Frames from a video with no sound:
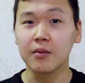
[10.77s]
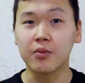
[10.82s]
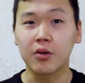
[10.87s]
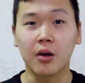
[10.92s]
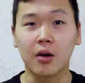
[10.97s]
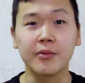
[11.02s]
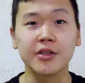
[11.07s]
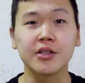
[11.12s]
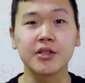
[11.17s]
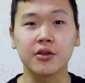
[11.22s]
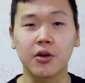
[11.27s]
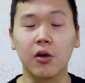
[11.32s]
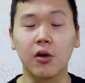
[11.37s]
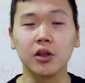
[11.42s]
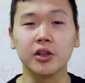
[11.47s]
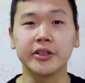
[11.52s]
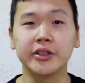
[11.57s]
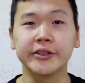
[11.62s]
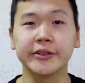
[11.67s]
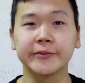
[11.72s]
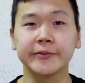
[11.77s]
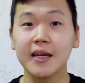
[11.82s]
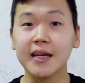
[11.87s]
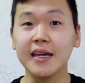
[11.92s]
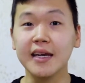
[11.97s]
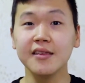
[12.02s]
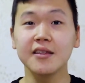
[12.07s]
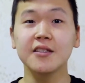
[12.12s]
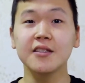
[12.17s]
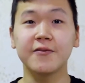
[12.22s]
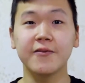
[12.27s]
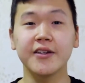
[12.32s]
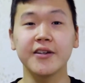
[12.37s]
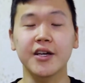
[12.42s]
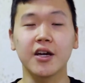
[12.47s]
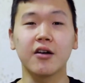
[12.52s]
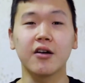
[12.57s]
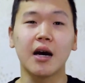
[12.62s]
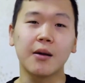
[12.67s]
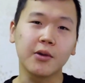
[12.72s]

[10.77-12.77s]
Promise Scholar. In this video,